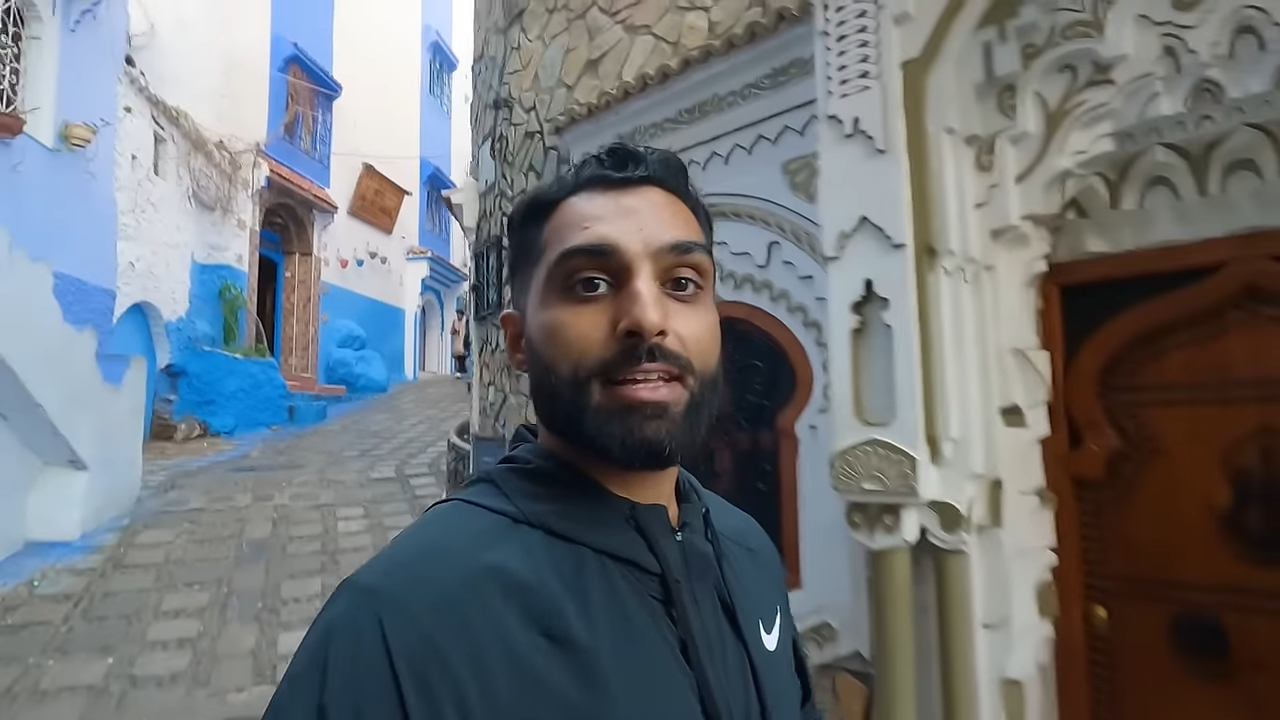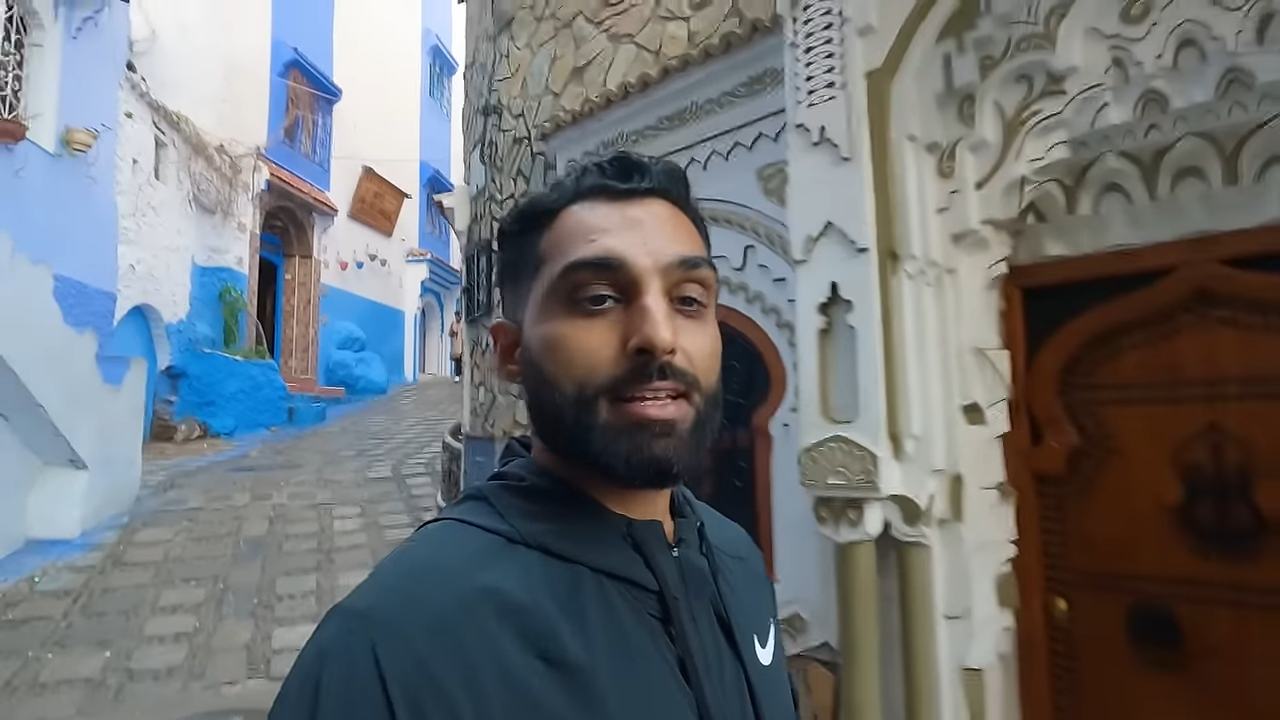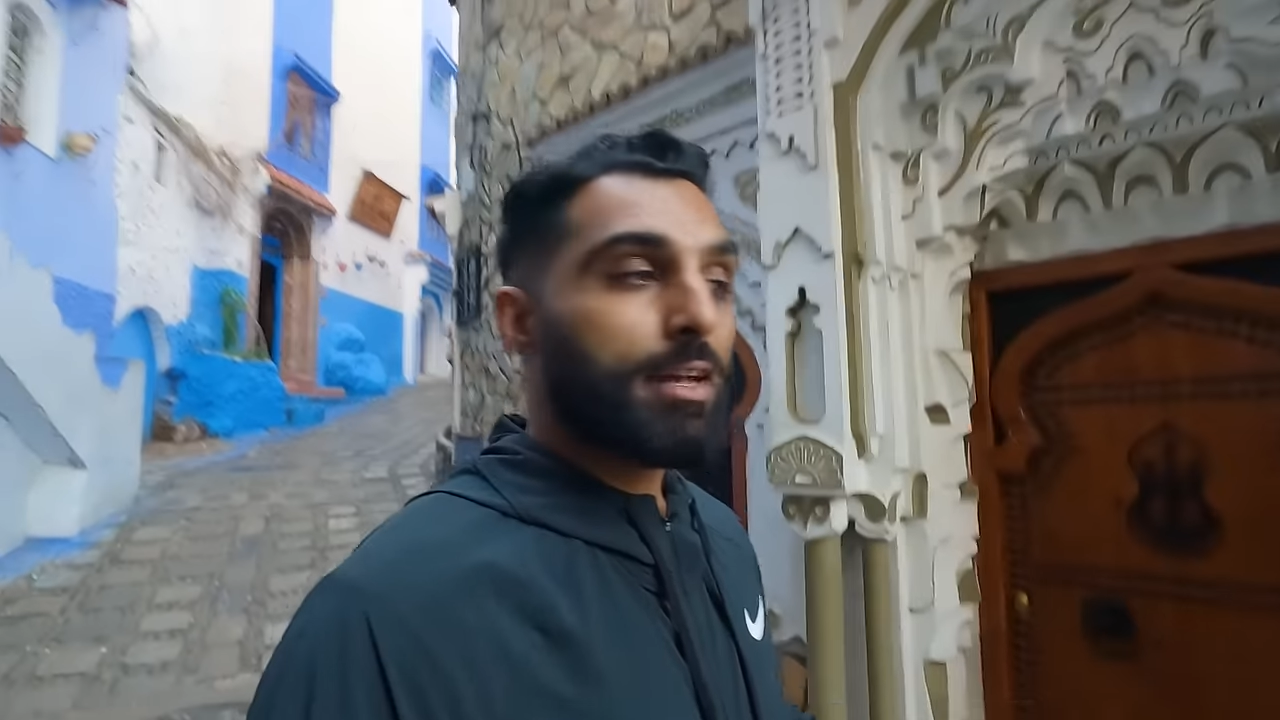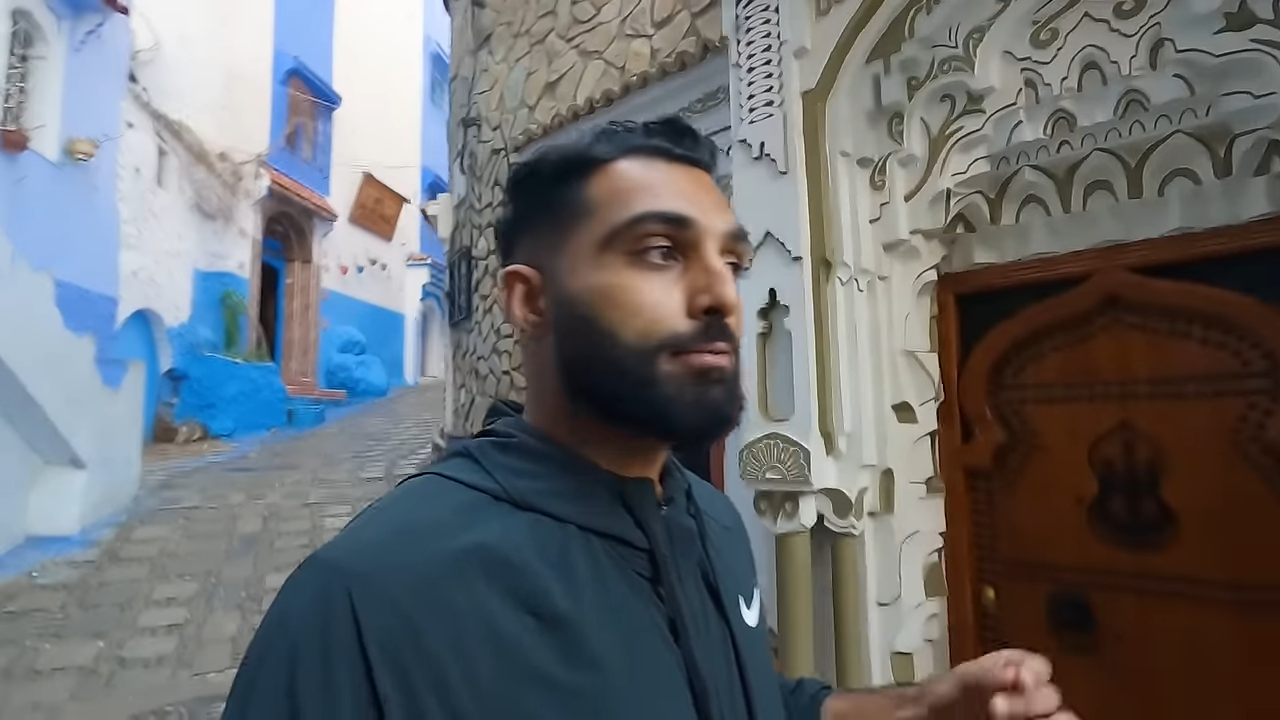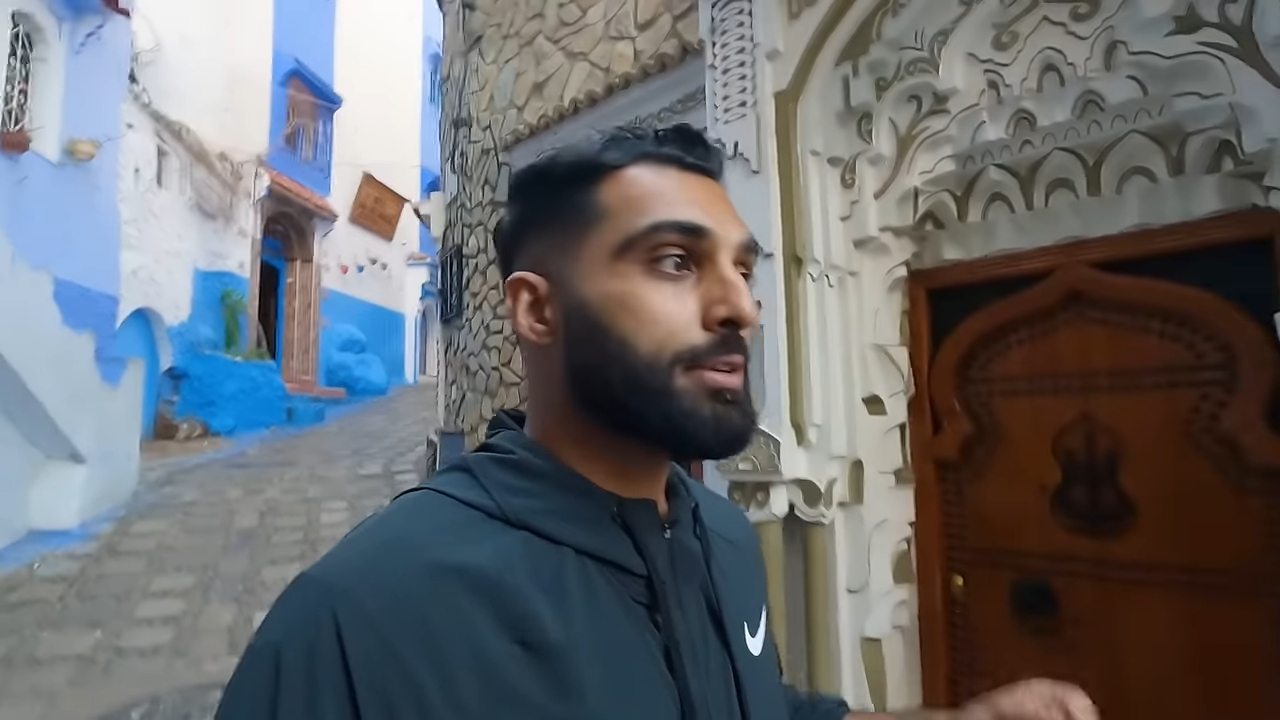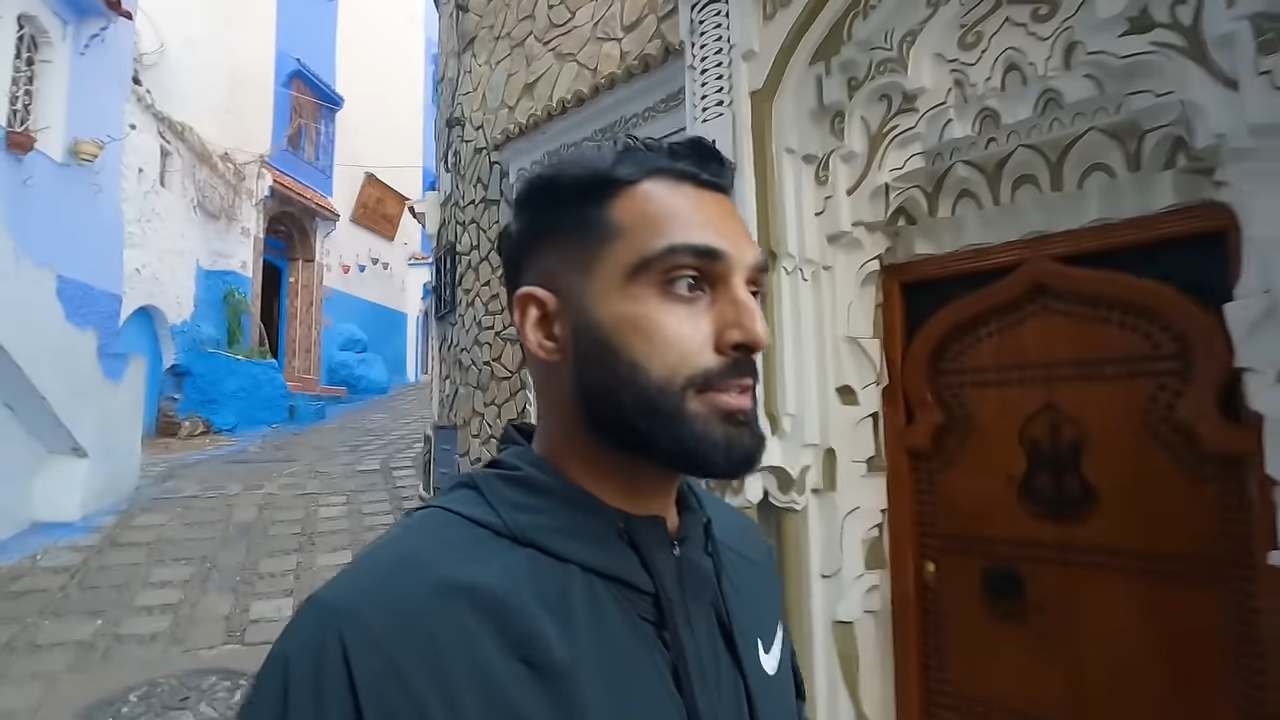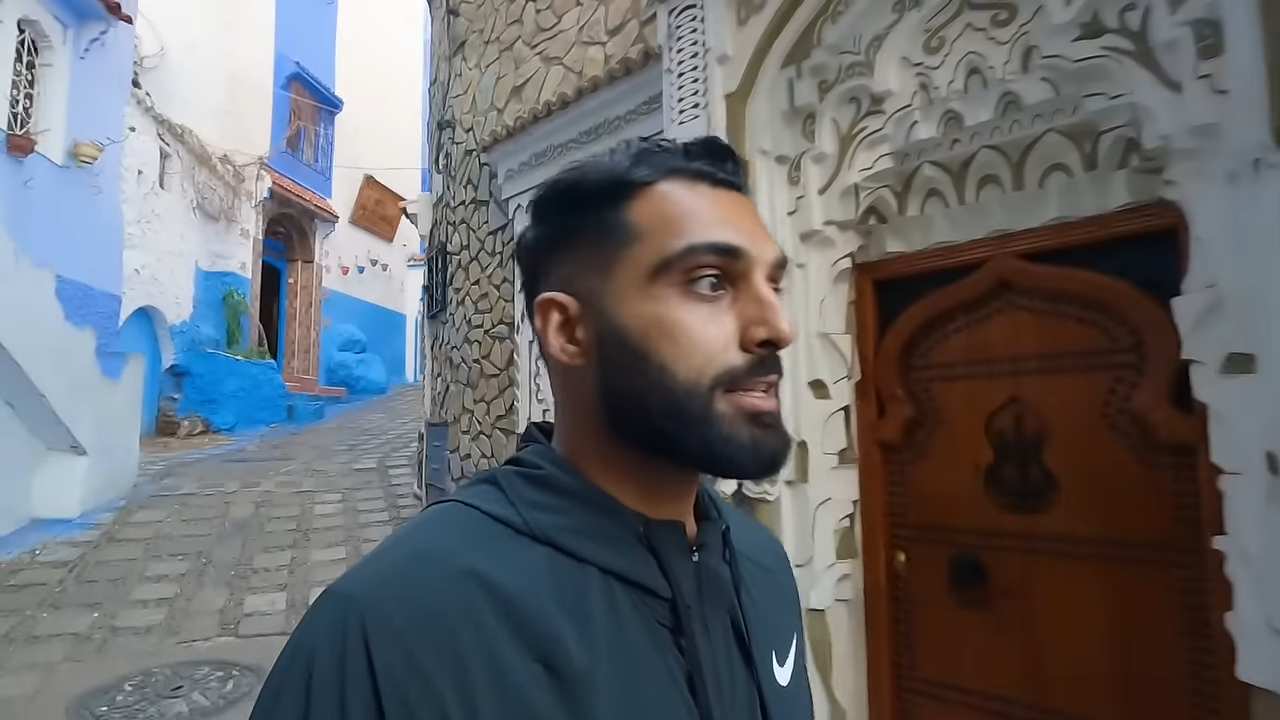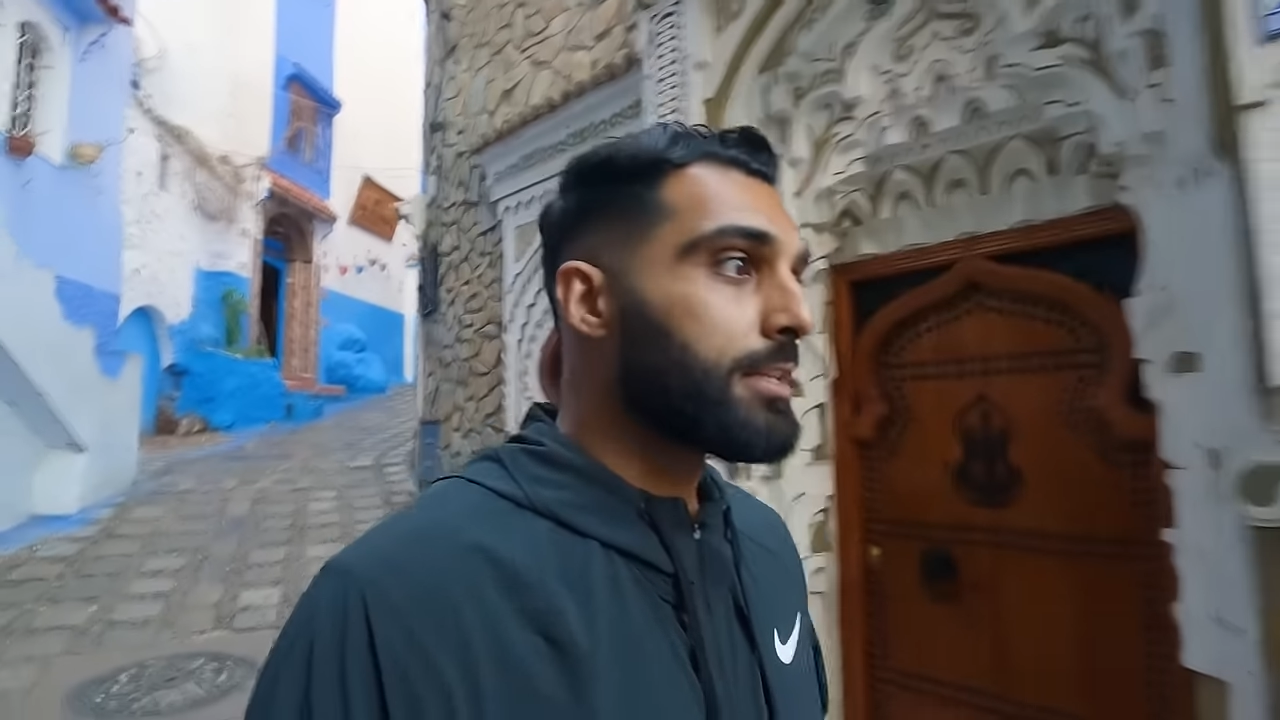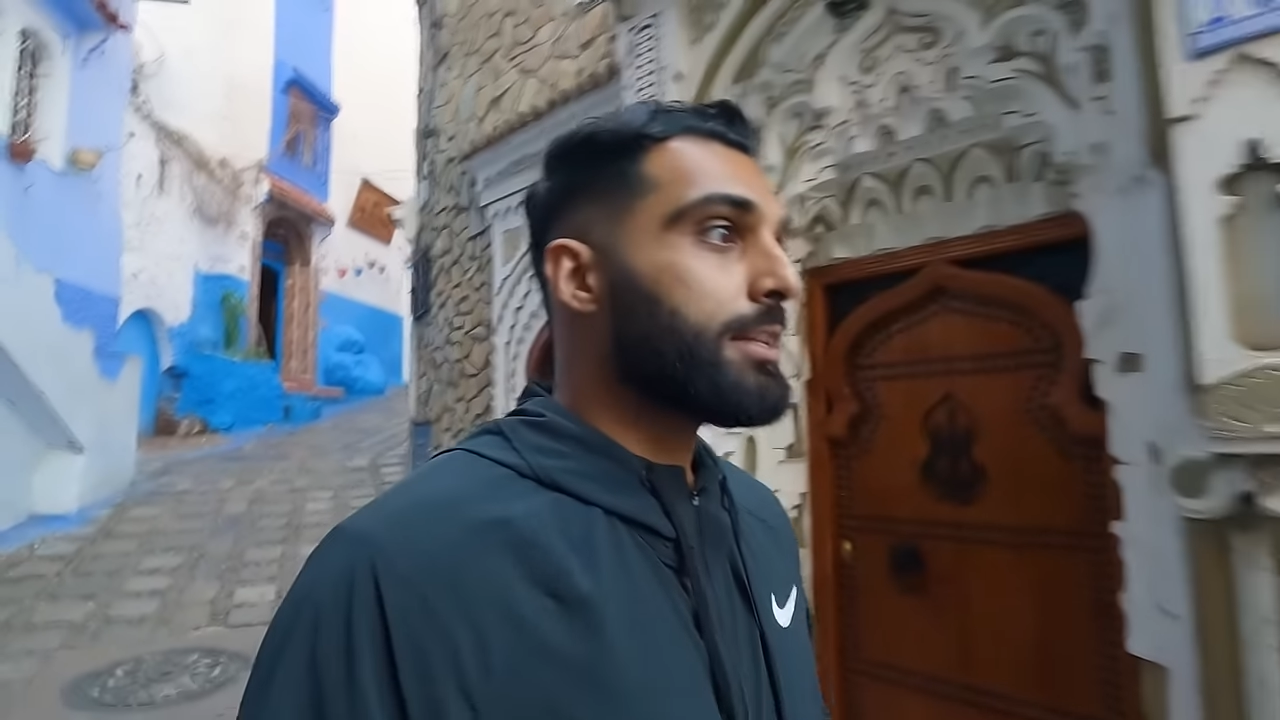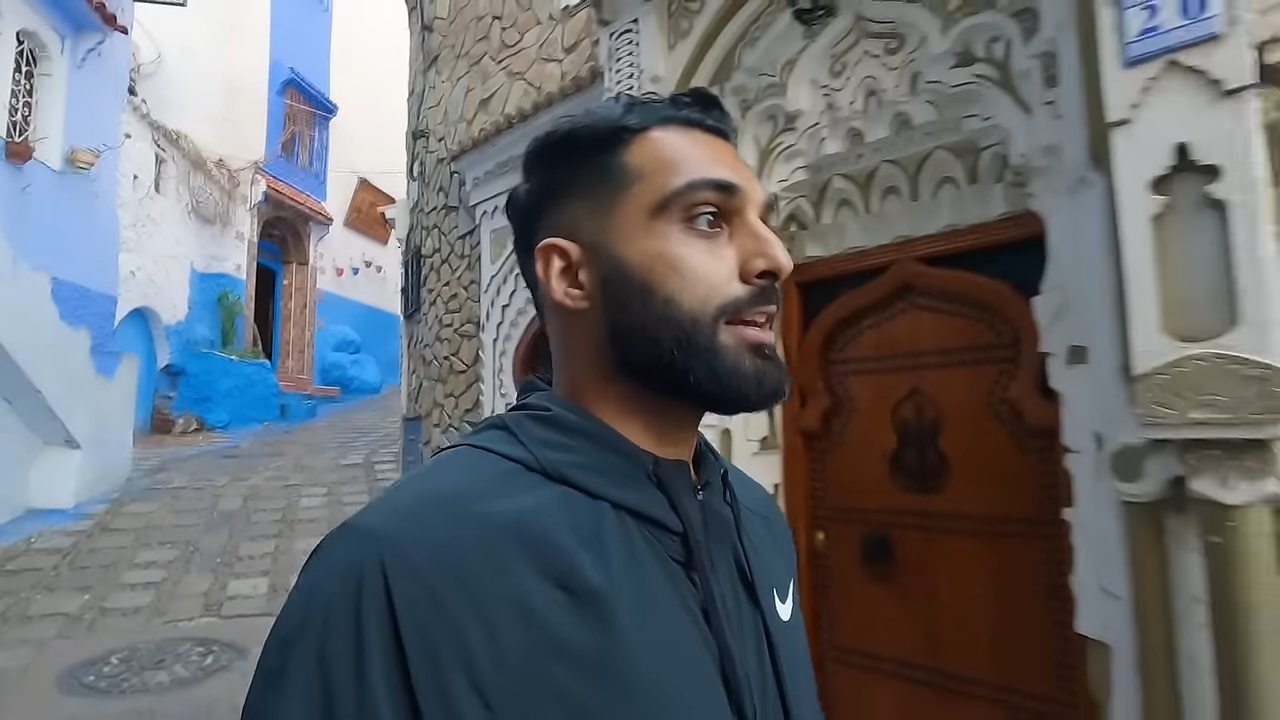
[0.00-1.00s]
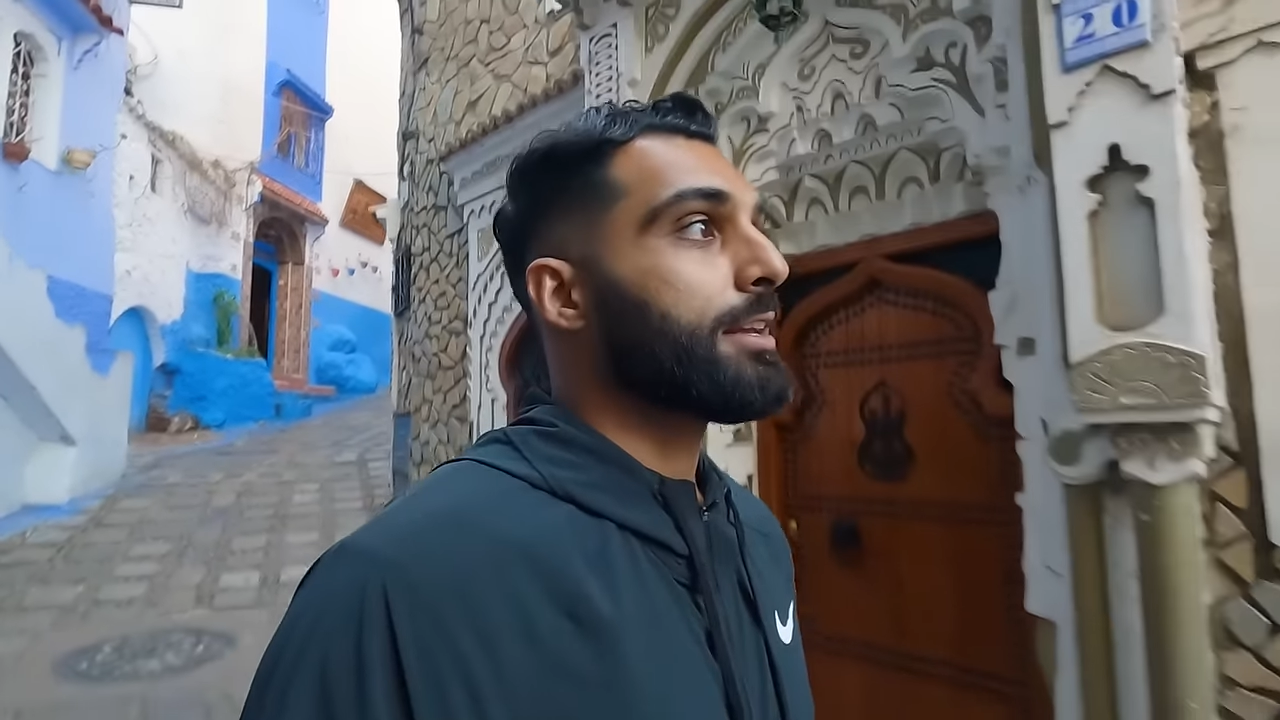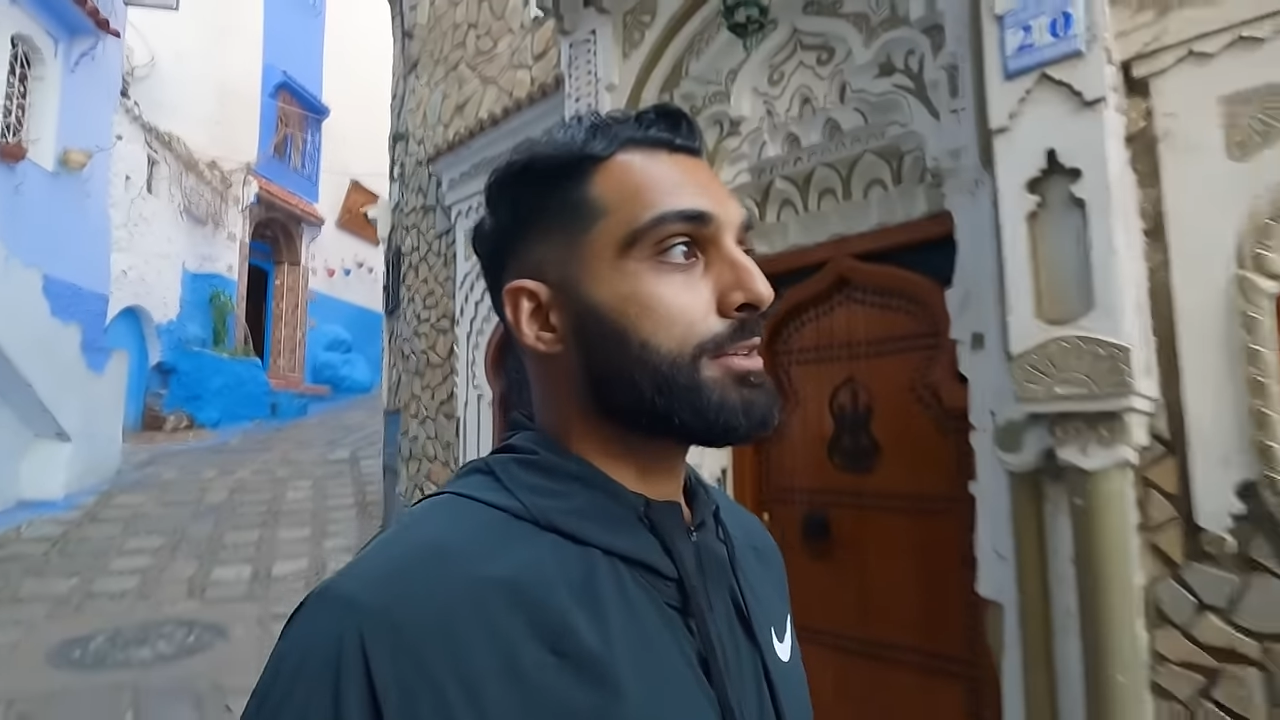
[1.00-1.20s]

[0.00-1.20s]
that every city that